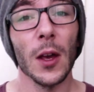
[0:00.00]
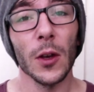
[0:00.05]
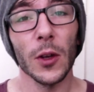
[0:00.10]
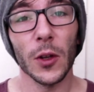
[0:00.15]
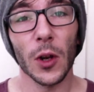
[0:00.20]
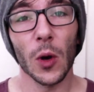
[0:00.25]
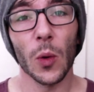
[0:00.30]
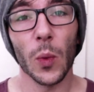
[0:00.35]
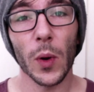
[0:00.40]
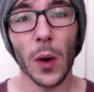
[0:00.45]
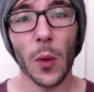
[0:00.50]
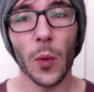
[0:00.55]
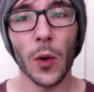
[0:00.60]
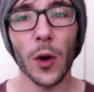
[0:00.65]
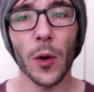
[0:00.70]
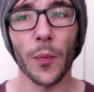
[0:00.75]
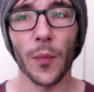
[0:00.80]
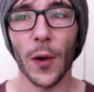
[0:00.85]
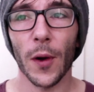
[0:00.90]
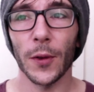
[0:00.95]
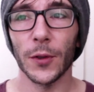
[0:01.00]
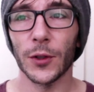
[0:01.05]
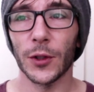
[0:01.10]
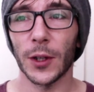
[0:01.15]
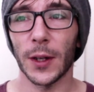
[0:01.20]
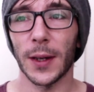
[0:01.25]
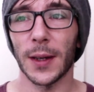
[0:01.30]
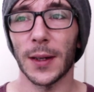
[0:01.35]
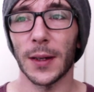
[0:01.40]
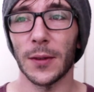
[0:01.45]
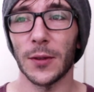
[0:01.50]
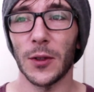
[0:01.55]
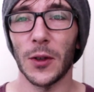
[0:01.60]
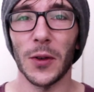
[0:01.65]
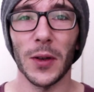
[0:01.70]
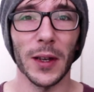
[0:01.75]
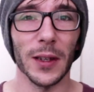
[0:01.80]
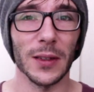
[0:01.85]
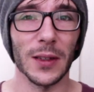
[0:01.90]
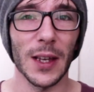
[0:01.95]
You know, we're approaching New
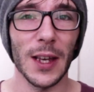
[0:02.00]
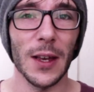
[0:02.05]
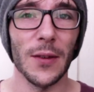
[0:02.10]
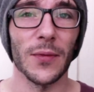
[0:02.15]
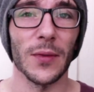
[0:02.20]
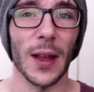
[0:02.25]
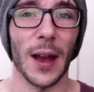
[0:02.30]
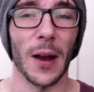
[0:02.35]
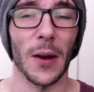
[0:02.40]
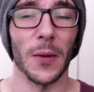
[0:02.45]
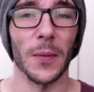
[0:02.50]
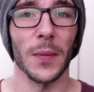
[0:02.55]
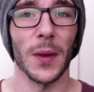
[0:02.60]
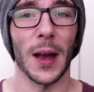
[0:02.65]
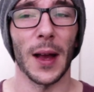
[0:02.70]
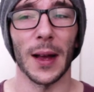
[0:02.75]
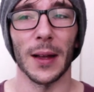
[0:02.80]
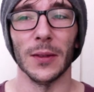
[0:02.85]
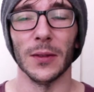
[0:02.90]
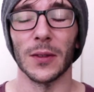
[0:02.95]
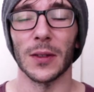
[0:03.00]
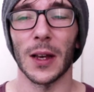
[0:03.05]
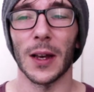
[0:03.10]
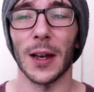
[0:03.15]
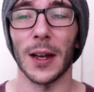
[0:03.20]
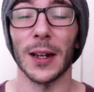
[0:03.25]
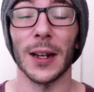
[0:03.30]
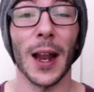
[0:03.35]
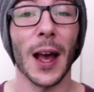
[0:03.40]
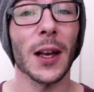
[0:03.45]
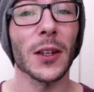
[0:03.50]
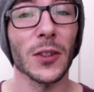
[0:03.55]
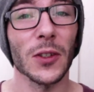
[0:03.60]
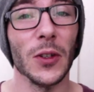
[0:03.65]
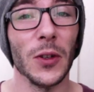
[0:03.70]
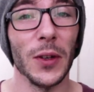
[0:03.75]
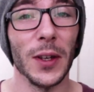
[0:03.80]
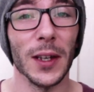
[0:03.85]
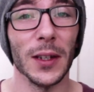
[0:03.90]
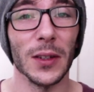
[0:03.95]
Year's Eve now, and last
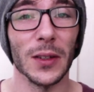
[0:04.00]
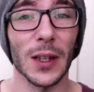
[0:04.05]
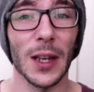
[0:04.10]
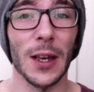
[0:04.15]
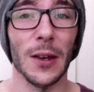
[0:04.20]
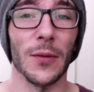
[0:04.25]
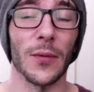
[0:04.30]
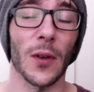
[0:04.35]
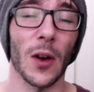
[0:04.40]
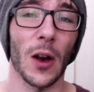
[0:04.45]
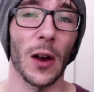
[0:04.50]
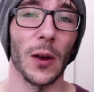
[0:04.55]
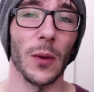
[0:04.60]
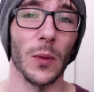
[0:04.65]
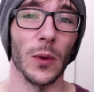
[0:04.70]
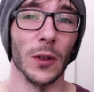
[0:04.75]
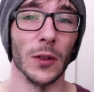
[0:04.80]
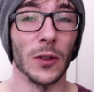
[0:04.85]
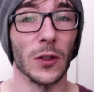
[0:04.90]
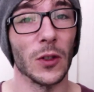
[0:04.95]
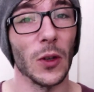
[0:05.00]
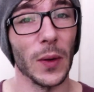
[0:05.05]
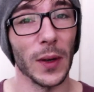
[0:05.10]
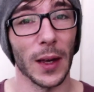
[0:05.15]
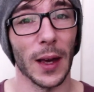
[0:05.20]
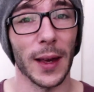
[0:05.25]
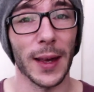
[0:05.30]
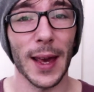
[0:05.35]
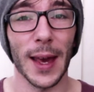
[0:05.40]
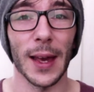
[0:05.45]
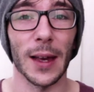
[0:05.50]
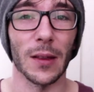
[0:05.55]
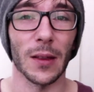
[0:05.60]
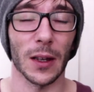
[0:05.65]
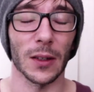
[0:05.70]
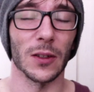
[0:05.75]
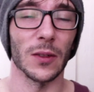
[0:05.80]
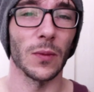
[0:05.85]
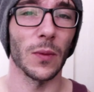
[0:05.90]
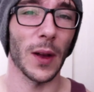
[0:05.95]
New Year's Eve I was doing a gig.
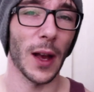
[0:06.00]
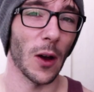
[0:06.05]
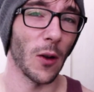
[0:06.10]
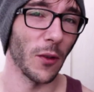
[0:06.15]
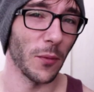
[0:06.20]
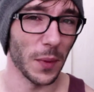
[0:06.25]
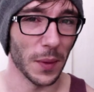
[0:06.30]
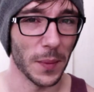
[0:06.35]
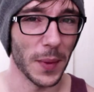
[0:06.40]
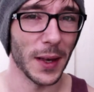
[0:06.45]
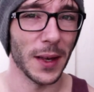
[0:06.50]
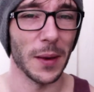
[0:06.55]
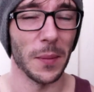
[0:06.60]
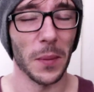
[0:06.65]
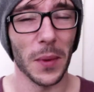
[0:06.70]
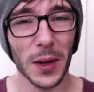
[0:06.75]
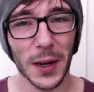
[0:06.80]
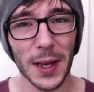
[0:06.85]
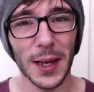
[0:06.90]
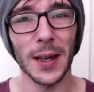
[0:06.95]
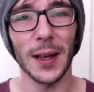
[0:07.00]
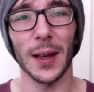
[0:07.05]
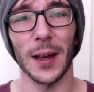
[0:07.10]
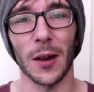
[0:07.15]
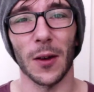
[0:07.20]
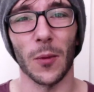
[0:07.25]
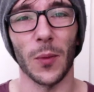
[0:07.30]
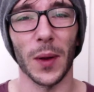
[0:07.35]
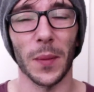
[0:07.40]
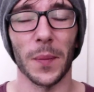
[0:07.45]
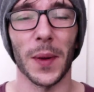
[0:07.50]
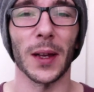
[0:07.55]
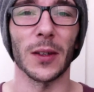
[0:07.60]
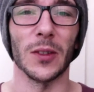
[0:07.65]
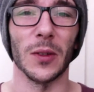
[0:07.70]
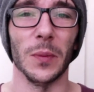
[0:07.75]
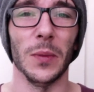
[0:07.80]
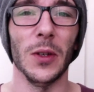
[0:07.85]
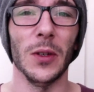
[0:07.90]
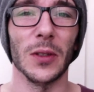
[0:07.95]
That's how I've been making money. I went back
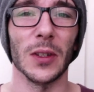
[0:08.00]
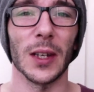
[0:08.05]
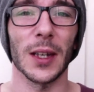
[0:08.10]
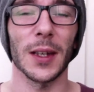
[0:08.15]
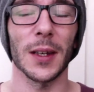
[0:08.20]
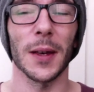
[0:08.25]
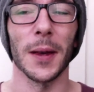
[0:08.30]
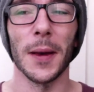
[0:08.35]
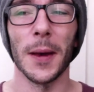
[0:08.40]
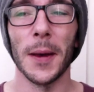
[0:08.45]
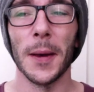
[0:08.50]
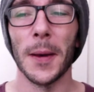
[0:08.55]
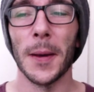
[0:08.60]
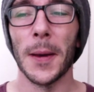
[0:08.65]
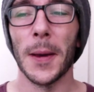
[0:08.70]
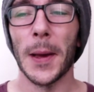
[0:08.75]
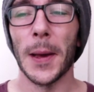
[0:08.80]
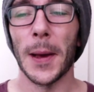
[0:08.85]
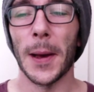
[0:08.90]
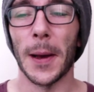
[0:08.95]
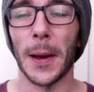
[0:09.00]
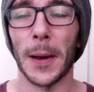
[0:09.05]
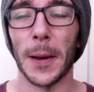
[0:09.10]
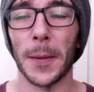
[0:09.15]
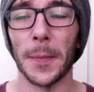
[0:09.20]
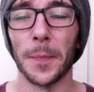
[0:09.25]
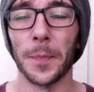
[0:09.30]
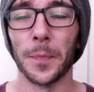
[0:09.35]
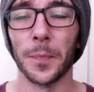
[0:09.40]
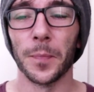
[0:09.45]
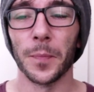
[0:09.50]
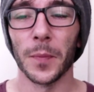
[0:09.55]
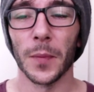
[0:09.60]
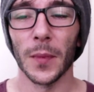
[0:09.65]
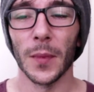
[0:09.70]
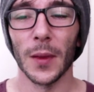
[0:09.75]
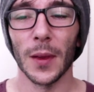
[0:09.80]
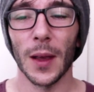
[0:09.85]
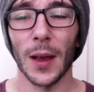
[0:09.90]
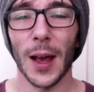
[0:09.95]
to music, and
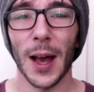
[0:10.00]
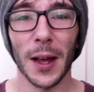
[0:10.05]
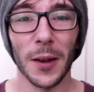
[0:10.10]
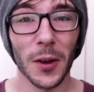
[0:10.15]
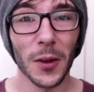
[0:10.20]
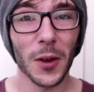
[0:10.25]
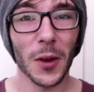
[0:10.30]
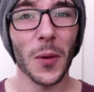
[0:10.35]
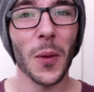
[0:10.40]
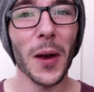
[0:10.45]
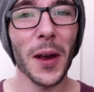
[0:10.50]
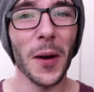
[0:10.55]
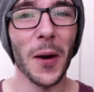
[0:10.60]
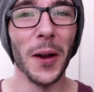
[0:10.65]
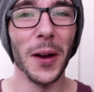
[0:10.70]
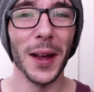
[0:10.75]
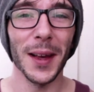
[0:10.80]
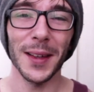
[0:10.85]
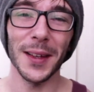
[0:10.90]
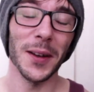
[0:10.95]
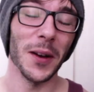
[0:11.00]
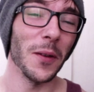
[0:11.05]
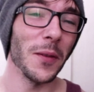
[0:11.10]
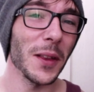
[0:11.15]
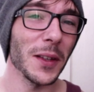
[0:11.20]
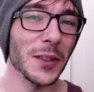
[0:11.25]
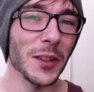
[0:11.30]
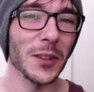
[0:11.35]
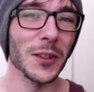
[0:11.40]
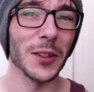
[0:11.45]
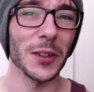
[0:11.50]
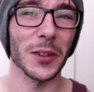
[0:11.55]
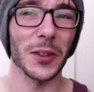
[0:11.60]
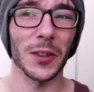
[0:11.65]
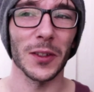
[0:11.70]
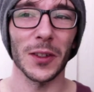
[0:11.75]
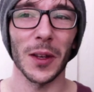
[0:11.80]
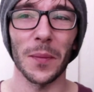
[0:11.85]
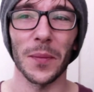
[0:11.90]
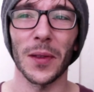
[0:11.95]
quite honestly, you know, this is
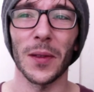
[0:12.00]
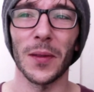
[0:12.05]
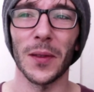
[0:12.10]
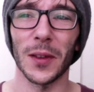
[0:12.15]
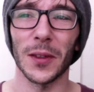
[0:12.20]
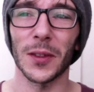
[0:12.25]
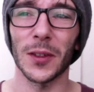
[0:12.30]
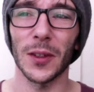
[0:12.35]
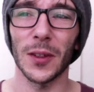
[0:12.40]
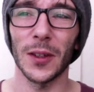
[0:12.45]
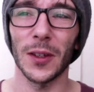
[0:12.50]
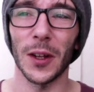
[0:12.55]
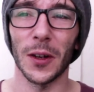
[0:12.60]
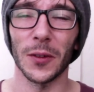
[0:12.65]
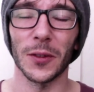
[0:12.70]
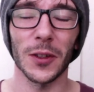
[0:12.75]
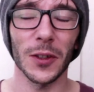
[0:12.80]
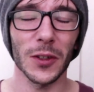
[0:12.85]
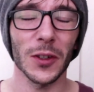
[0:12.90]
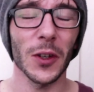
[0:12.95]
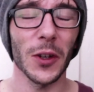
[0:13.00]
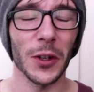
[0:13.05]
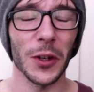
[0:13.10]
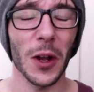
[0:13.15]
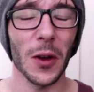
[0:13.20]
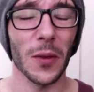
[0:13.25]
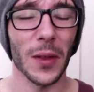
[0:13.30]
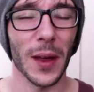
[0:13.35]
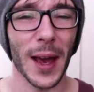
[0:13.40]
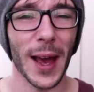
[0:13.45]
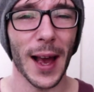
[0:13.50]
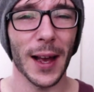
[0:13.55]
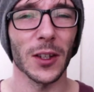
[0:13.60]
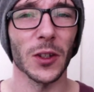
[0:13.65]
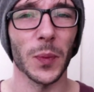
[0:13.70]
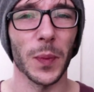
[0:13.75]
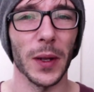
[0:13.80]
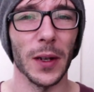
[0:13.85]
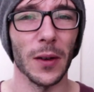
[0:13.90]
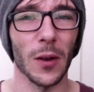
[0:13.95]
just something that's, you know, just so you know that it has
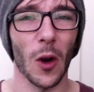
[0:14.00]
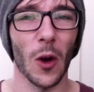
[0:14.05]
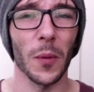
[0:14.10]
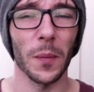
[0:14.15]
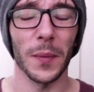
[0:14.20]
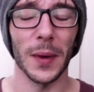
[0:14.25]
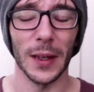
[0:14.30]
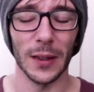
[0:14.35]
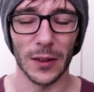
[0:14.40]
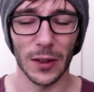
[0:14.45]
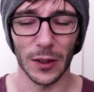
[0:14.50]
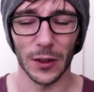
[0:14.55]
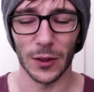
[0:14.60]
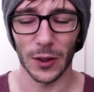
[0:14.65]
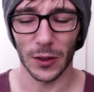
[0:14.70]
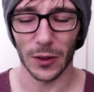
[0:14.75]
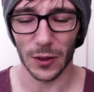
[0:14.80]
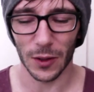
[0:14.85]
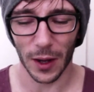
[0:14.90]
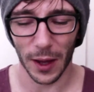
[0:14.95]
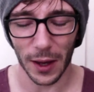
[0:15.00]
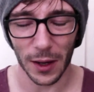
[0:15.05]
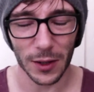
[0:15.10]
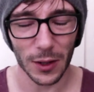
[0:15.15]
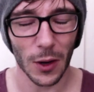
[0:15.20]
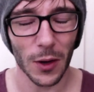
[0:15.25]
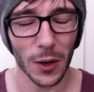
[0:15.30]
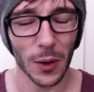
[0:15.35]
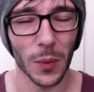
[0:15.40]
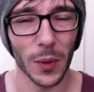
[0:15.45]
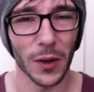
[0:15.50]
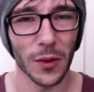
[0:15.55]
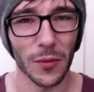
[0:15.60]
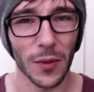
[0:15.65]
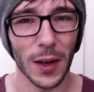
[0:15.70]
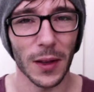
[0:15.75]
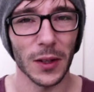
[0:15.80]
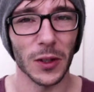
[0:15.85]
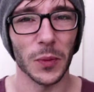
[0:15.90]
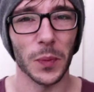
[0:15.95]
been on me to just like, God, I want to
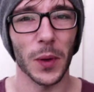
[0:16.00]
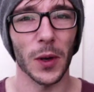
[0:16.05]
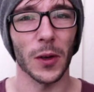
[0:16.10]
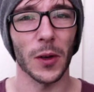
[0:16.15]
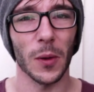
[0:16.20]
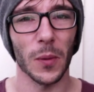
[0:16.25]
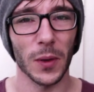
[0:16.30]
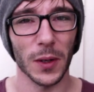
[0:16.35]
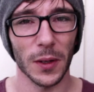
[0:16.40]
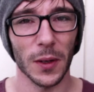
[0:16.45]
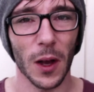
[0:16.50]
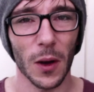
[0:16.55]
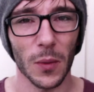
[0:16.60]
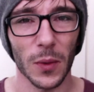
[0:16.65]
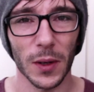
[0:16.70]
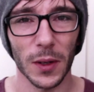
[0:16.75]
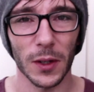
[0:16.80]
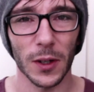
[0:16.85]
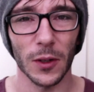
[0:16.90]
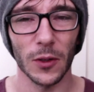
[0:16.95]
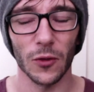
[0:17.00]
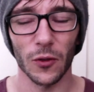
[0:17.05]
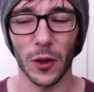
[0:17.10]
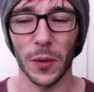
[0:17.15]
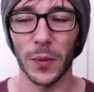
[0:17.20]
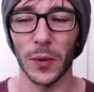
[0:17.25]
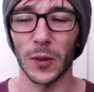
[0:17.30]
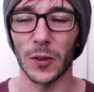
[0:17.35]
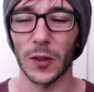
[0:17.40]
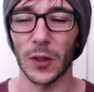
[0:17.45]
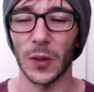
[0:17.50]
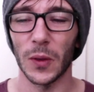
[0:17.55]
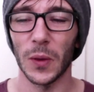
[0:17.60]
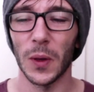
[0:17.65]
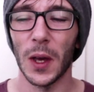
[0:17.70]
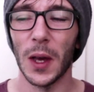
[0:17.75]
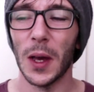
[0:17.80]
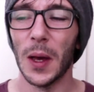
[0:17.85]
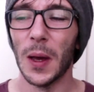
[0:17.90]
write this book. I want to contribute to